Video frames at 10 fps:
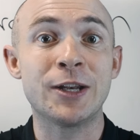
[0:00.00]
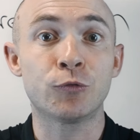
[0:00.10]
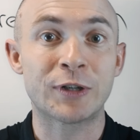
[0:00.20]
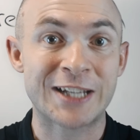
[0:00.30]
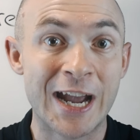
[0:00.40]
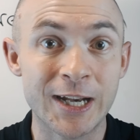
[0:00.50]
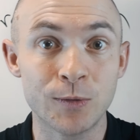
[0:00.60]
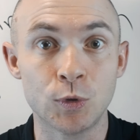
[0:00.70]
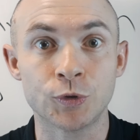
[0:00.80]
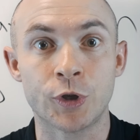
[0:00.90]
any
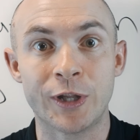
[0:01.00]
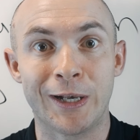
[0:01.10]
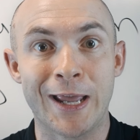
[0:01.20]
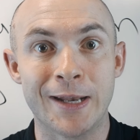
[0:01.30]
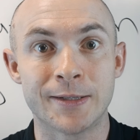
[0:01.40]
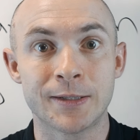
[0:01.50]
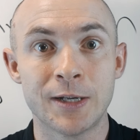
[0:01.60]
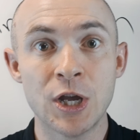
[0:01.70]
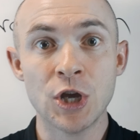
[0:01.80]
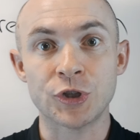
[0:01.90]
retaining walls on their land.
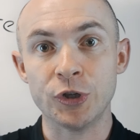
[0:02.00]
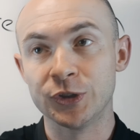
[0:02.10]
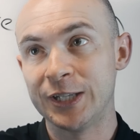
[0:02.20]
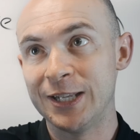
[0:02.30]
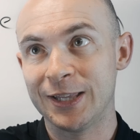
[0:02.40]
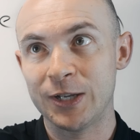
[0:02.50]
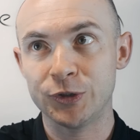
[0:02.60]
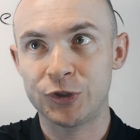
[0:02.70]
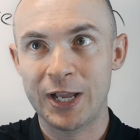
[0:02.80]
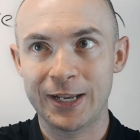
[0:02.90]
So you'll see that
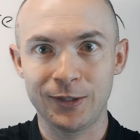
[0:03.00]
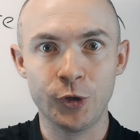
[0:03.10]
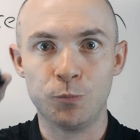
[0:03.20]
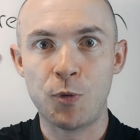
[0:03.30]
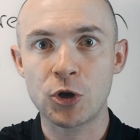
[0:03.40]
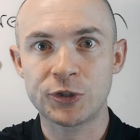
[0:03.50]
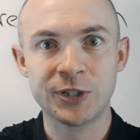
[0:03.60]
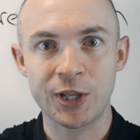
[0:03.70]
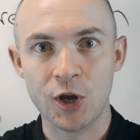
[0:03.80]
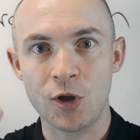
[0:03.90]
there's like little
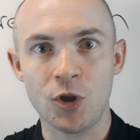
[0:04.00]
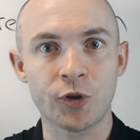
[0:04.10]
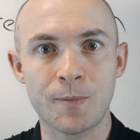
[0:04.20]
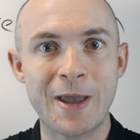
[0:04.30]
boxes that go along the